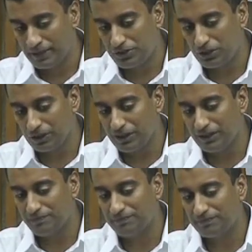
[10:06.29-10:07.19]

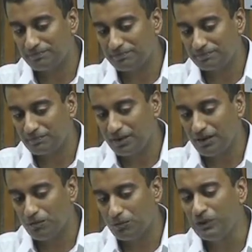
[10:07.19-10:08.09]
So
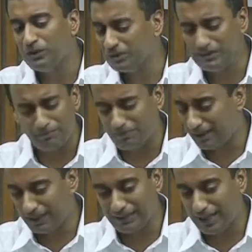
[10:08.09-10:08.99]

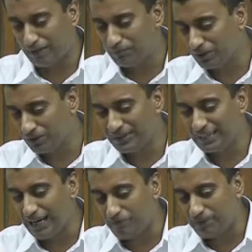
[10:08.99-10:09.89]
and I'm not going to
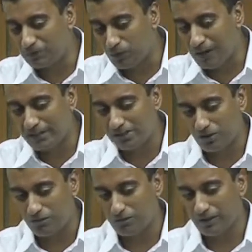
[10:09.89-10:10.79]
elaborate why
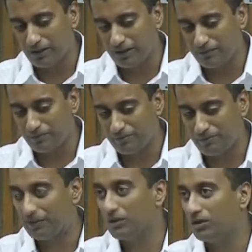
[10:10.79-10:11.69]
software
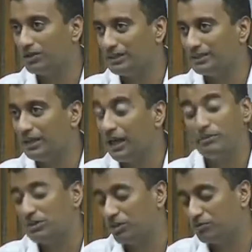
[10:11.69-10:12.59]
contracts,
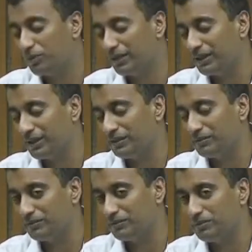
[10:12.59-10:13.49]

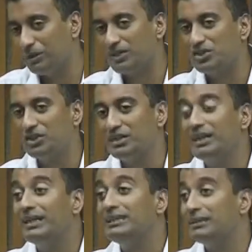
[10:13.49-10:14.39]
software production
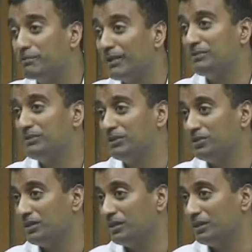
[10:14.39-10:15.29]
is amenable
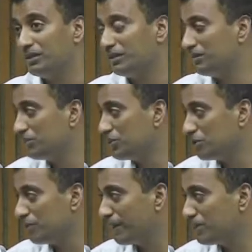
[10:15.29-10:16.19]
to a
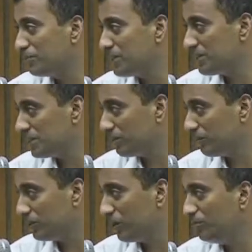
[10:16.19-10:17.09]
resource management system
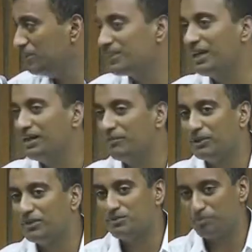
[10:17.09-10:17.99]
of the commons,
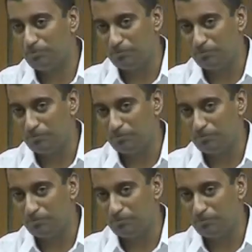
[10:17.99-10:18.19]
because